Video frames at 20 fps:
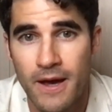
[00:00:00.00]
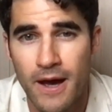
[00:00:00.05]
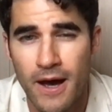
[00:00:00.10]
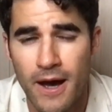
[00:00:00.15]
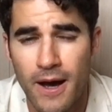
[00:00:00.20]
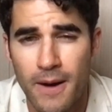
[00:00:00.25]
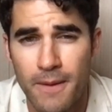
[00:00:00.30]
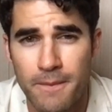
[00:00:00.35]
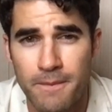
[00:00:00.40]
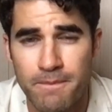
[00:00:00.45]

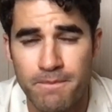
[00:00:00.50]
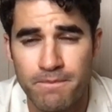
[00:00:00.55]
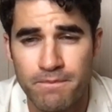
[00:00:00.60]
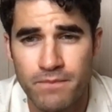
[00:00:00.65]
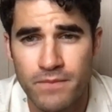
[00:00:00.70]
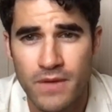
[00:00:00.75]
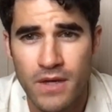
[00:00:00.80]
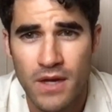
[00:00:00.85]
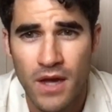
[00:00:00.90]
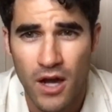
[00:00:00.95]

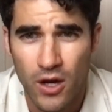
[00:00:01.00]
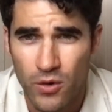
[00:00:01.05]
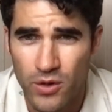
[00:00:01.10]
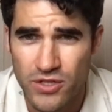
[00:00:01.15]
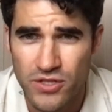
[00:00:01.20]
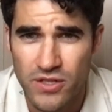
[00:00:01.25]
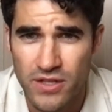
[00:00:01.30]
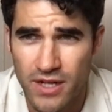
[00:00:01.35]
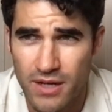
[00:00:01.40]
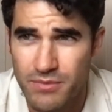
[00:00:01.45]
A
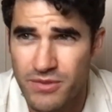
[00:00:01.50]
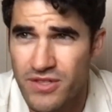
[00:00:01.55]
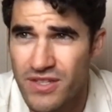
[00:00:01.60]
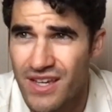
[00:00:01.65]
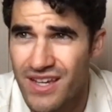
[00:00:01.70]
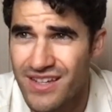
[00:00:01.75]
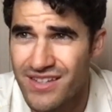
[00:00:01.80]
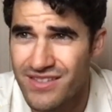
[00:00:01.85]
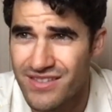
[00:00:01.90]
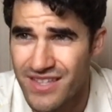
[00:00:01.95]
question that I'm
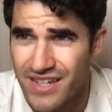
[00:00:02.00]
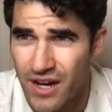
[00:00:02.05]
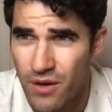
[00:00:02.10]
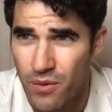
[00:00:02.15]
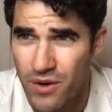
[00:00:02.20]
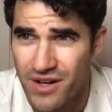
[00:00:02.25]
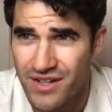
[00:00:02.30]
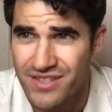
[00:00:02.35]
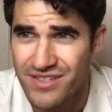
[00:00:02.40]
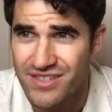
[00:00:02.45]
seeing is, did I
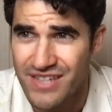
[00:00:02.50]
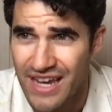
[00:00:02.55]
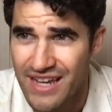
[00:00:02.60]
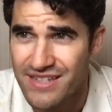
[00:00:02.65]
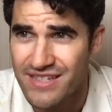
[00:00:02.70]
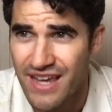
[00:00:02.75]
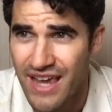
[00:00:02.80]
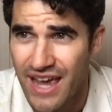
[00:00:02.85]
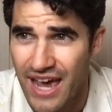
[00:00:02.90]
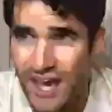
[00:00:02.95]
wear a
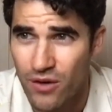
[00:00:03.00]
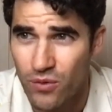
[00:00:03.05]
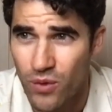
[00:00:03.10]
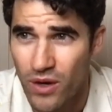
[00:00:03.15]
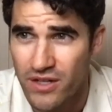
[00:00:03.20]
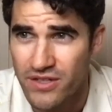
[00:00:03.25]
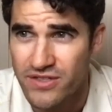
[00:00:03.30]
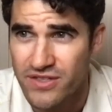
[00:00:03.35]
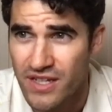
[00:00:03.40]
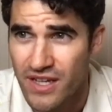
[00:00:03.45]
Santa hat
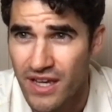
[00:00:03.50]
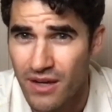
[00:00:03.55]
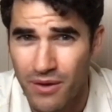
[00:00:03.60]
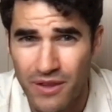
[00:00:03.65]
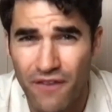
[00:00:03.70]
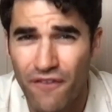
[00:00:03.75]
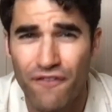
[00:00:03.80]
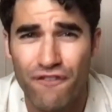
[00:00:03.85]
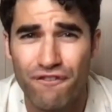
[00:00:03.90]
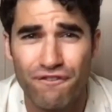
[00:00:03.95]
while singing? Why
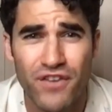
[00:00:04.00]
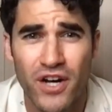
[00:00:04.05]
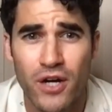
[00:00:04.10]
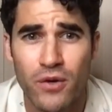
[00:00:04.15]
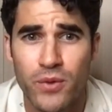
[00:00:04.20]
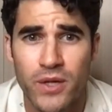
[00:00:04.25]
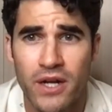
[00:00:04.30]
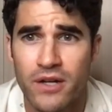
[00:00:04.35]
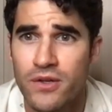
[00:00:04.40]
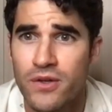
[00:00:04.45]
the
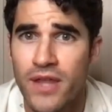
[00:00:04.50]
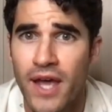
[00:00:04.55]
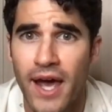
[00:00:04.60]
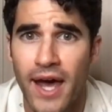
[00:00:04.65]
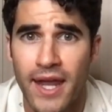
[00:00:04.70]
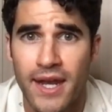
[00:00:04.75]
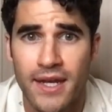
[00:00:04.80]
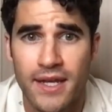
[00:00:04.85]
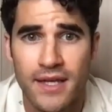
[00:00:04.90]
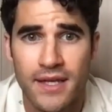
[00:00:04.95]
fuck would I do
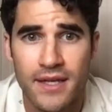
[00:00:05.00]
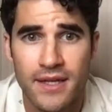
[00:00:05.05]
that?